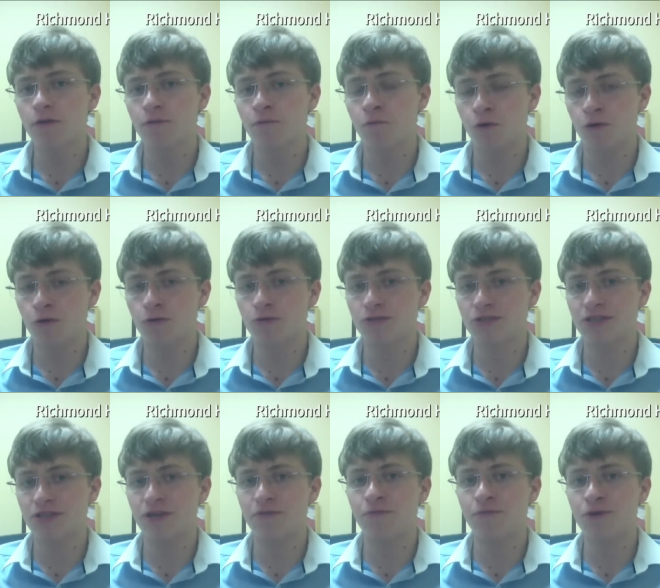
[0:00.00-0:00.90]
of words,
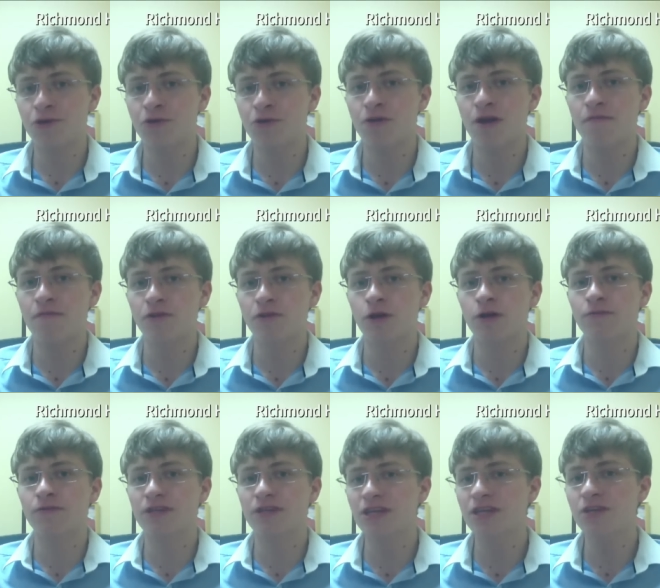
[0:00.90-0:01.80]
and therefore you don't have a lot
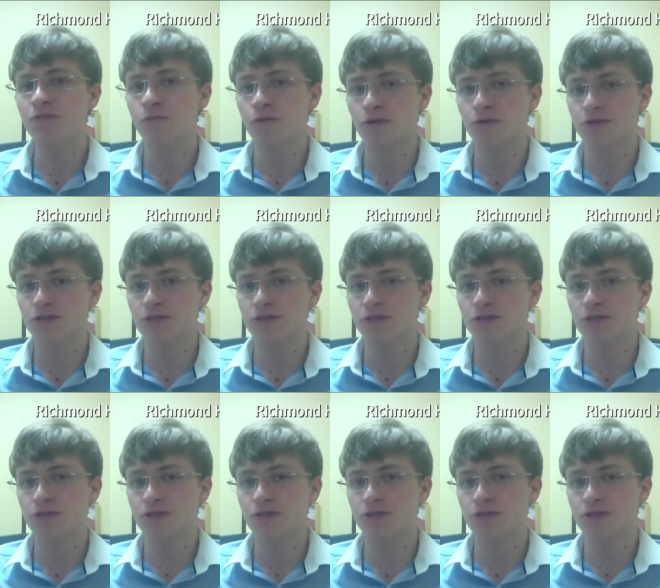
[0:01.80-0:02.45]
of keywords that you